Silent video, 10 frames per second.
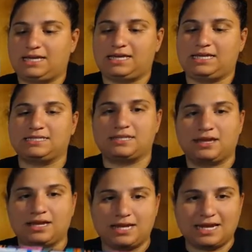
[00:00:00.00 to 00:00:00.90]
is
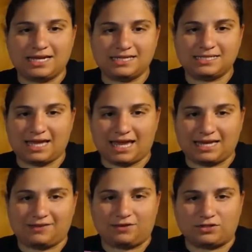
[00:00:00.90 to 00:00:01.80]
nice
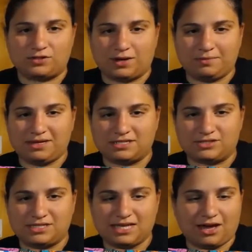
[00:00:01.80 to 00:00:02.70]
and even. So what I mean is
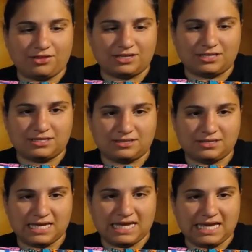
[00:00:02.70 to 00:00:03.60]
you see how this
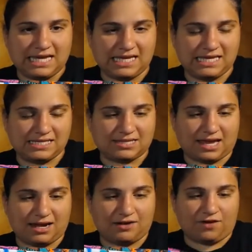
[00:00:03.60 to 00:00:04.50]
is
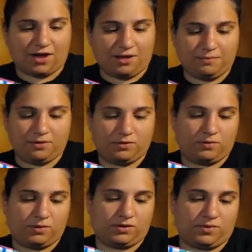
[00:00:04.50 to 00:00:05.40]
kind of up?
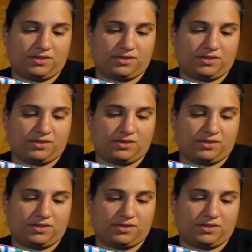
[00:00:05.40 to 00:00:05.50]
We don't